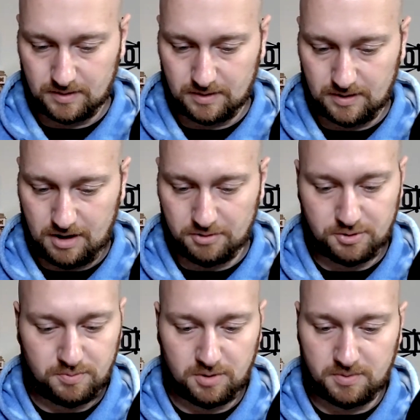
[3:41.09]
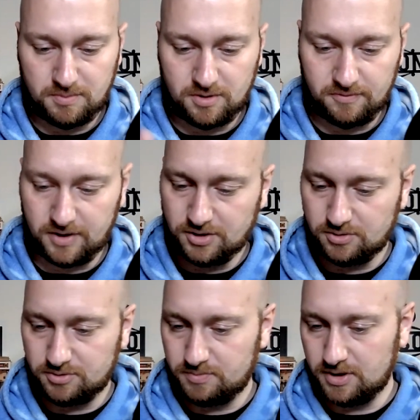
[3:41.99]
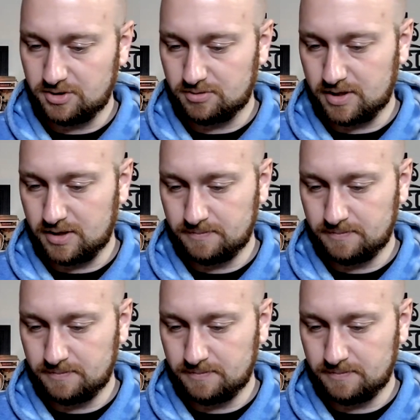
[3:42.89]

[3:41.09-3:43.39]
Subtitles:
I'll just pull up a motivational speech, okay?